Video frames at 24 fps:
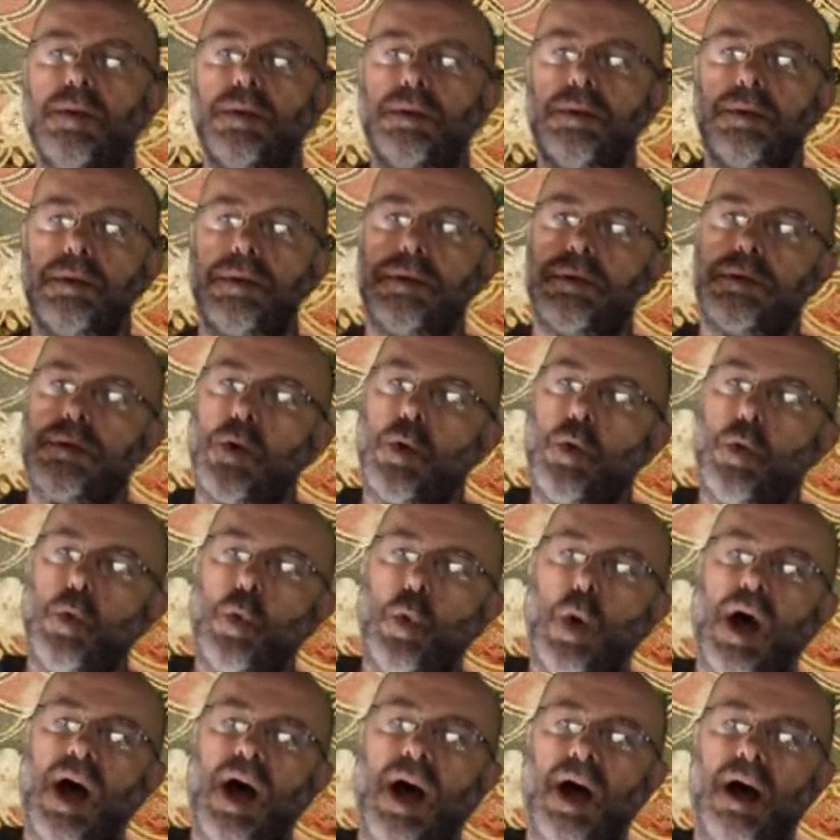
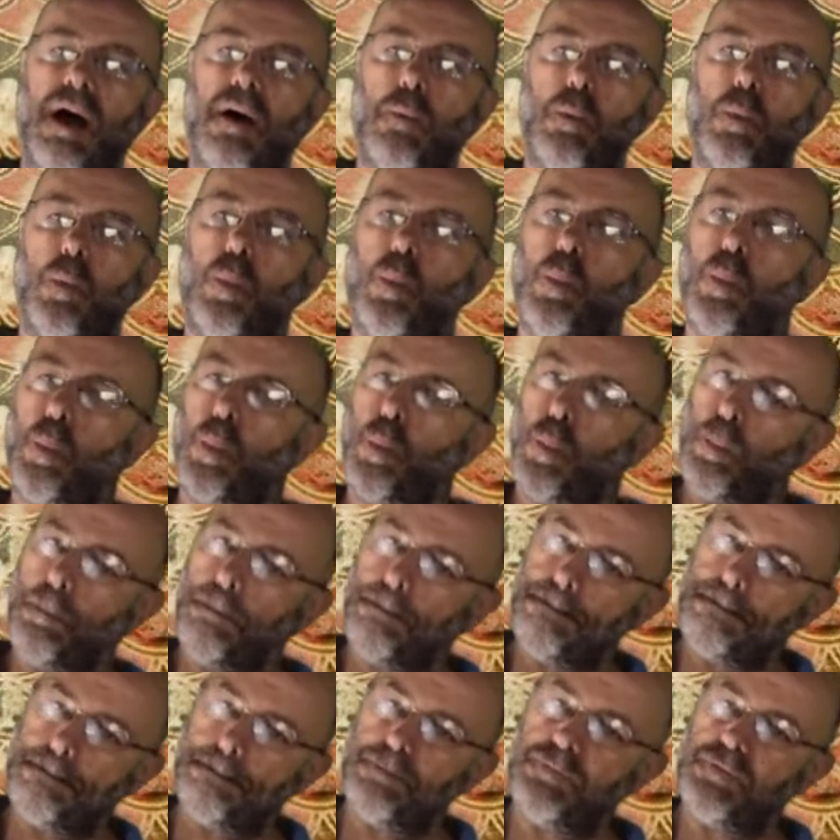So
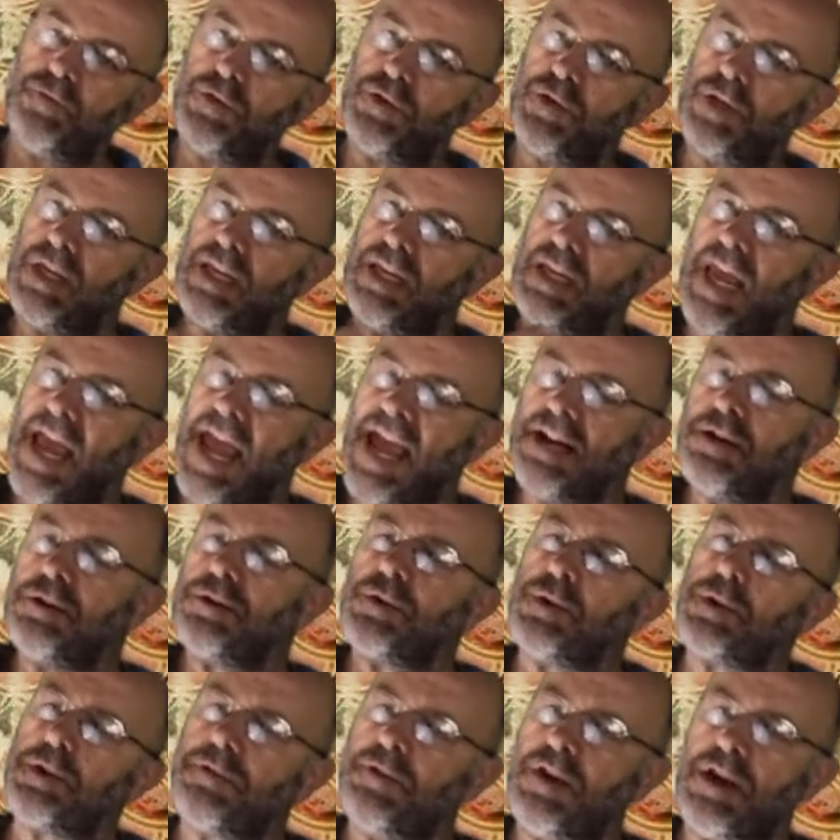the
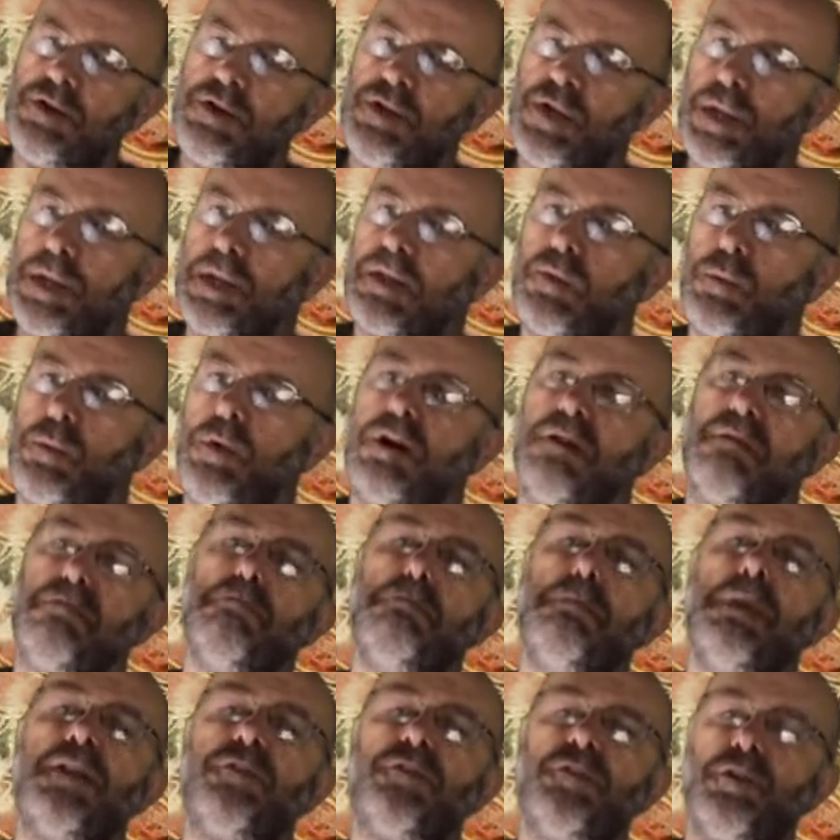editors there use the word
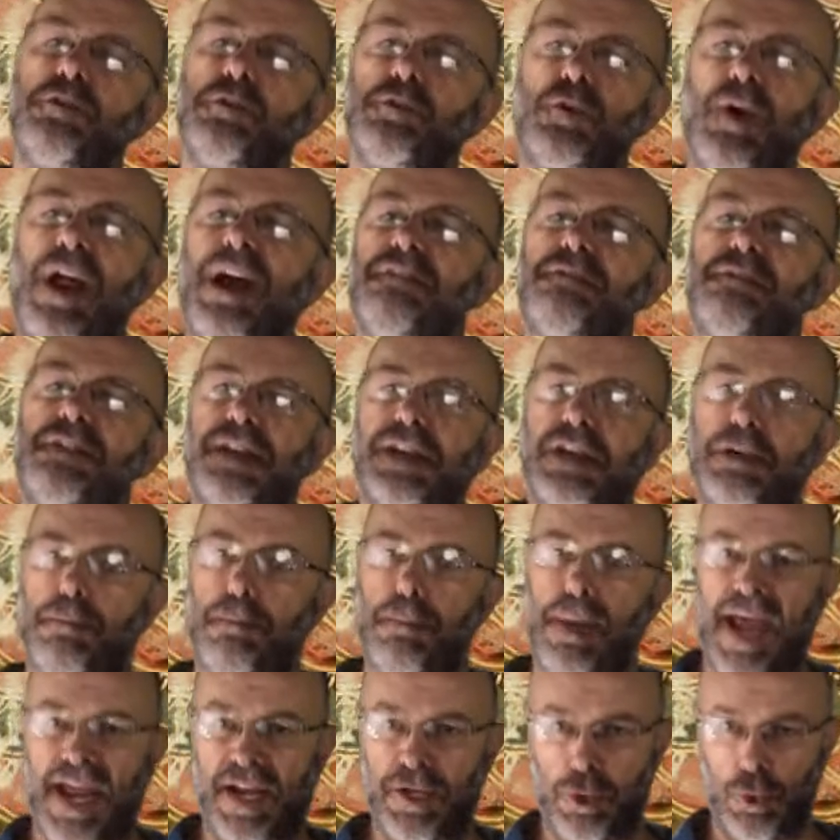mythographic
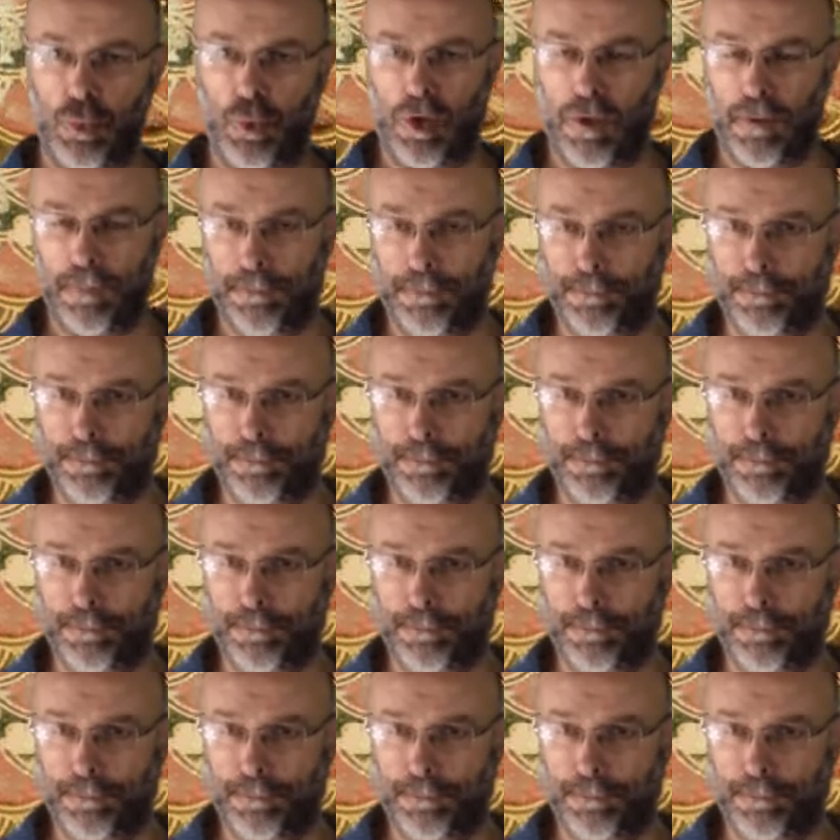manual.